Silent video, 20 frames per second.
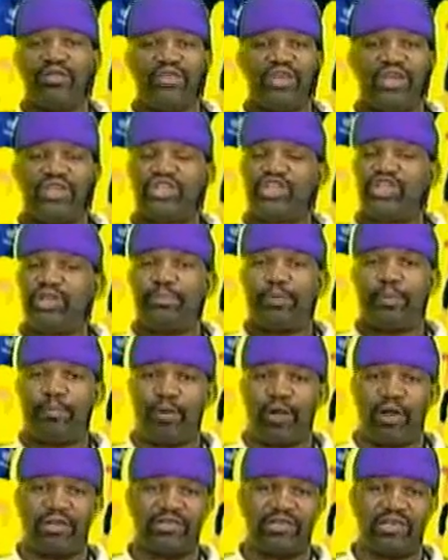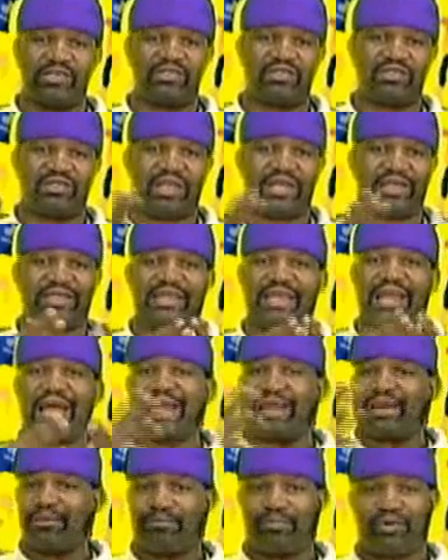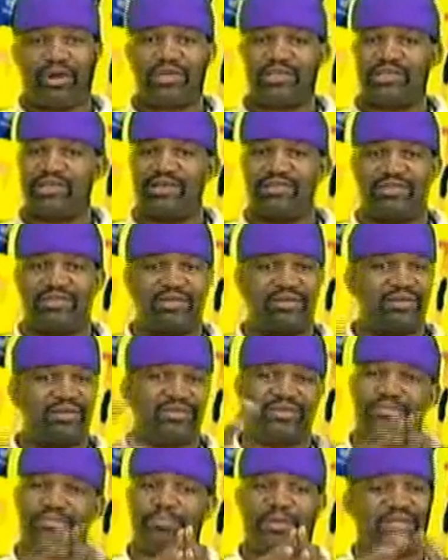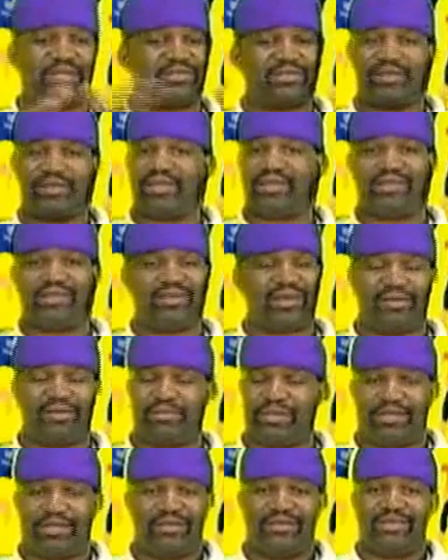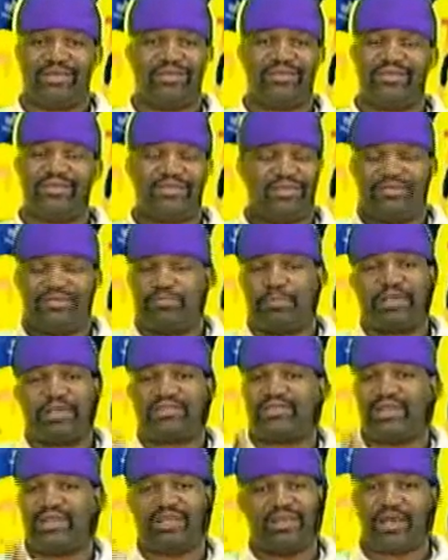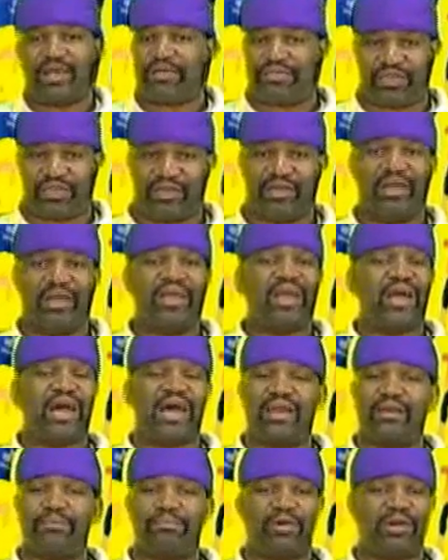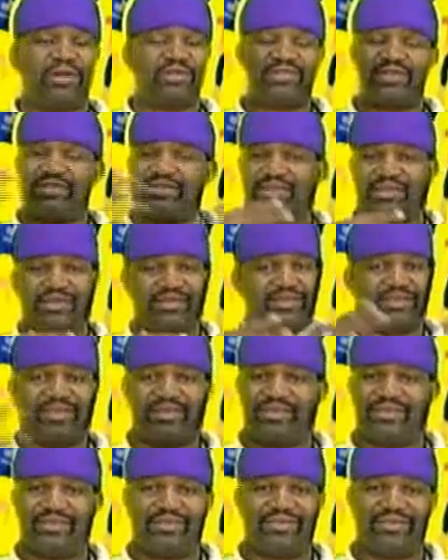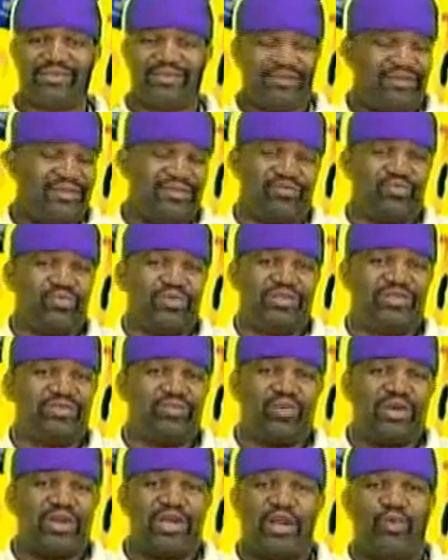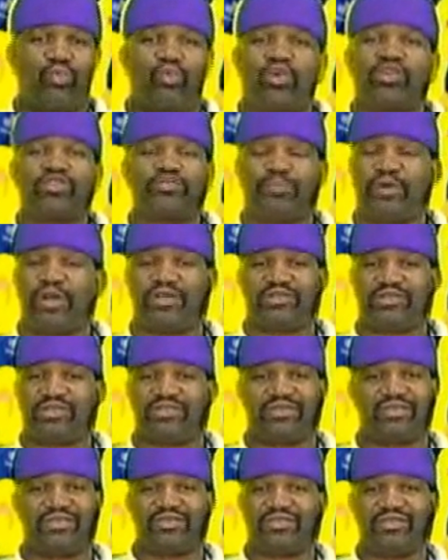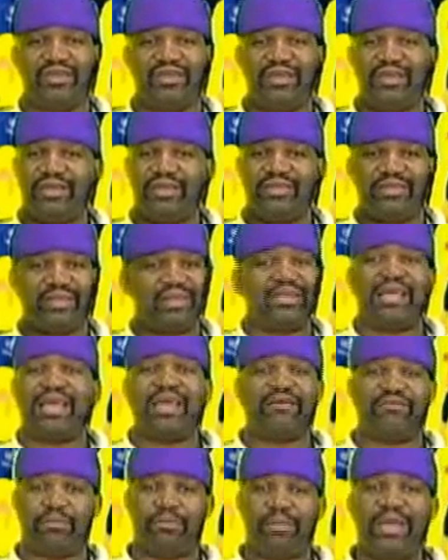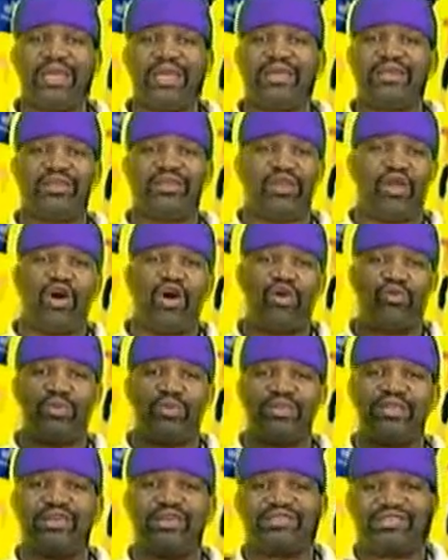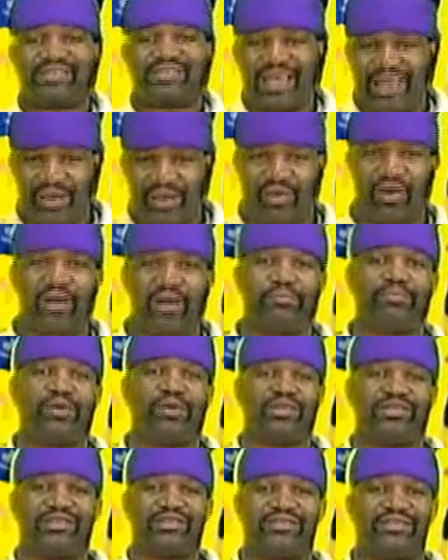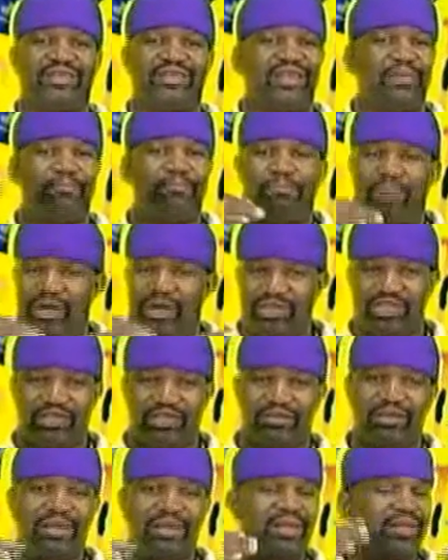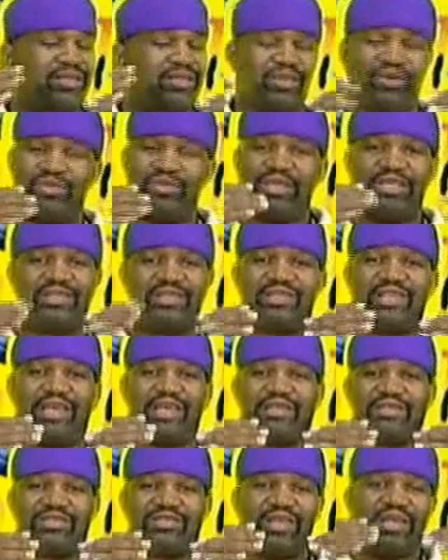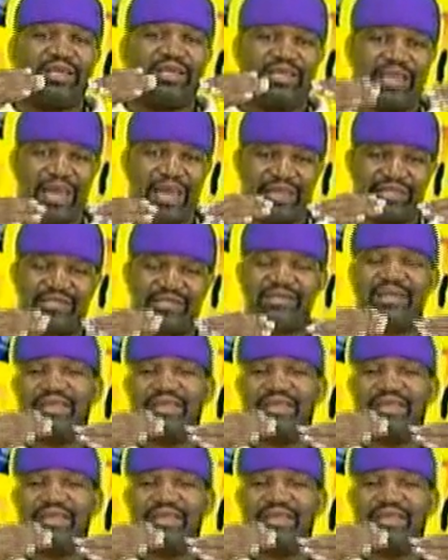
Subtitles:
there are cheaper processors like the Atom processor is basically, is basically nothing. Atom processor is one of their worst processors that they ever made, along with their Celeron processor, their budget. You know, these things, yes,